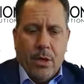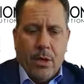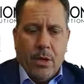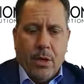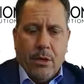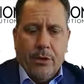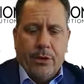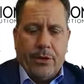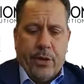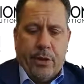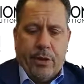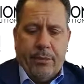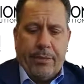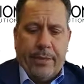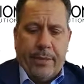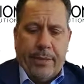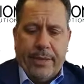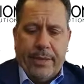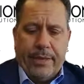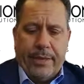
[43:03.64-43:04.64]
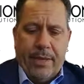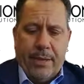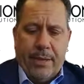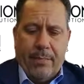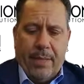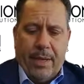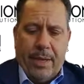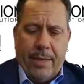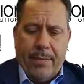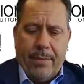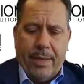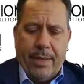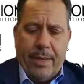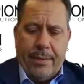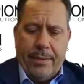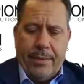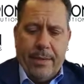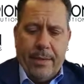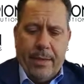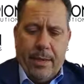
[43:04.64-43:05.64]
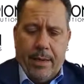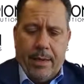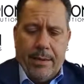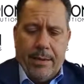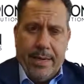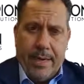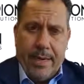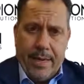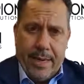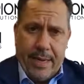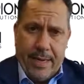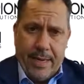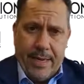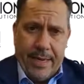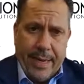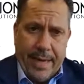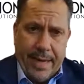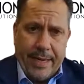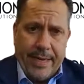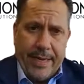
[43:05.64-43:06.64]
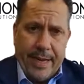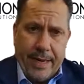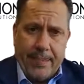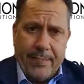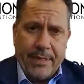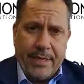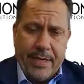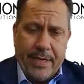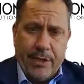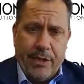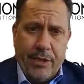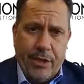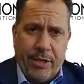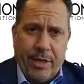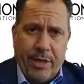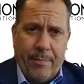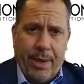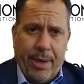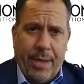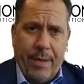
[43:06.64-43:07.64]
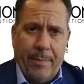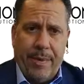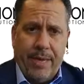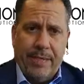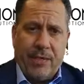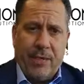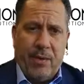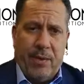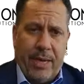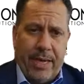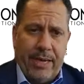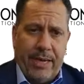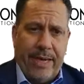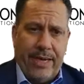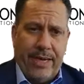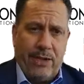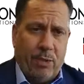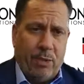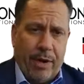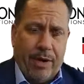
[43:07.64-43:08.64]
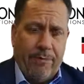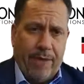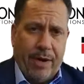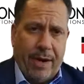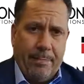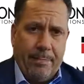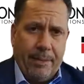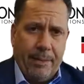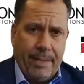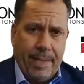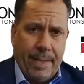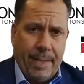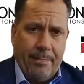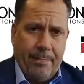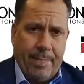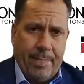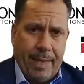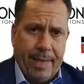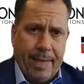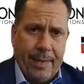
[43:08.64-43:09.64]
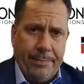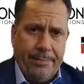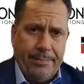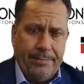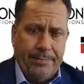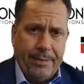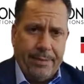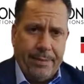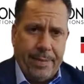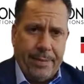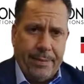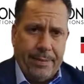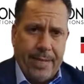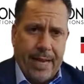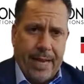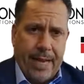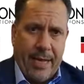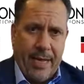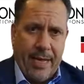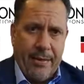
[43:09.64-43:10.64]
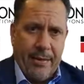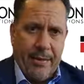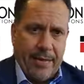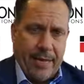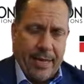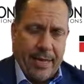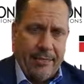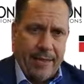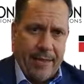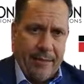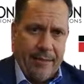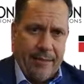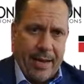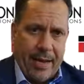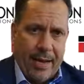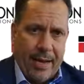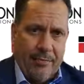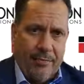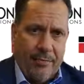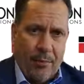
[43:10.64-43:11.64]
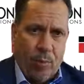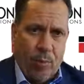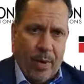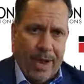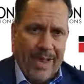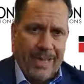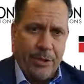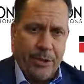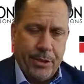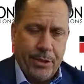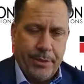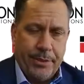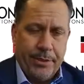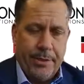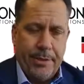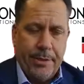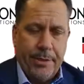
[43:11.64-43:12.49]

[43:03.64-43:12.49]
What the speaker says: So there is some limited 1099 compensation you can pay, but it's only in that 25% bucket. It's not in the 75 for wages.